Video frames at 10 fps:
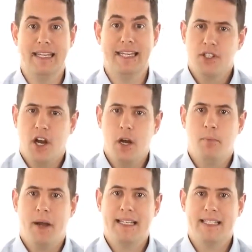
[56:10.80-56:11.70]
You should
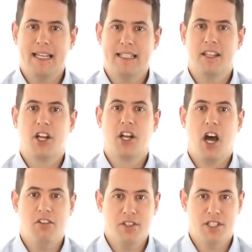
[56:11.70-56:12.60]
start by
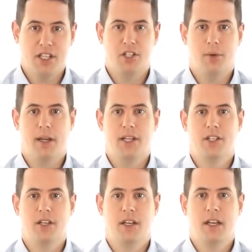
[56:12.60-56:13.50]
assessing the current
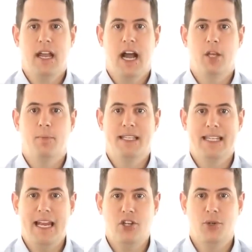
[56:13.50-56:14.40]
situation
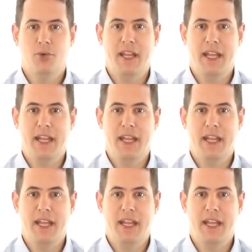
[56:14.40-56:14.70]
and the potential.